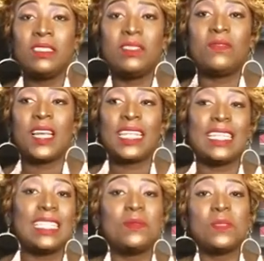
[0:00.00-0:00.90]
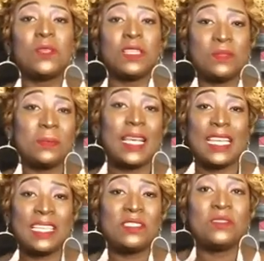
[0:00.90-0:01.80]
to the fact that this was also
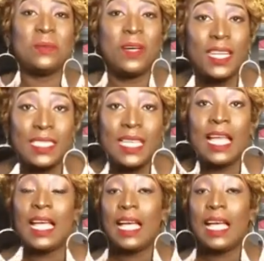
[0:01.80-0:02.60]
Black History Month.